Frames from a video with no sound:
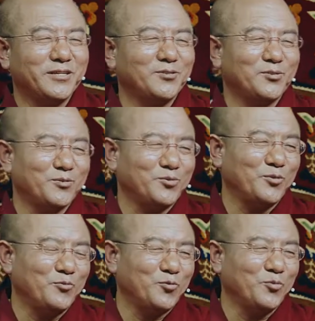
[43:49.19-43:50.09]
your
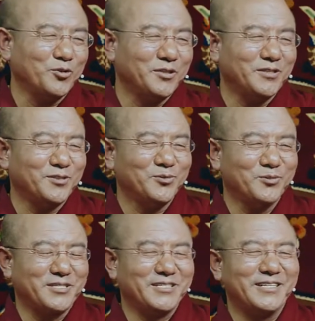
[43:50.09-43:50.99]
own parents and
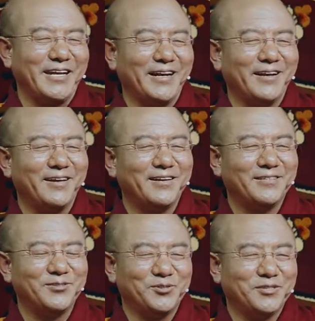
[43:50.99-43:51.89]
so on.
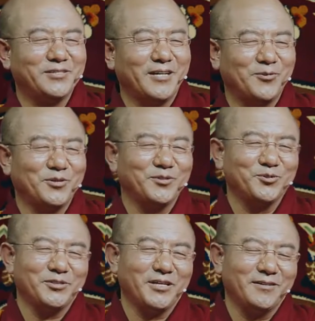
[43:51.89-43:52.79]
Sometimes I
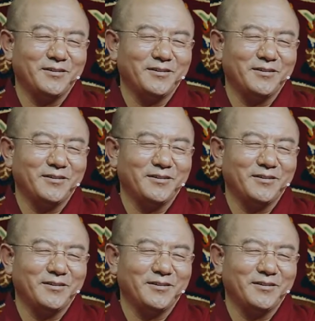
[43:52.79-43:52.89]
think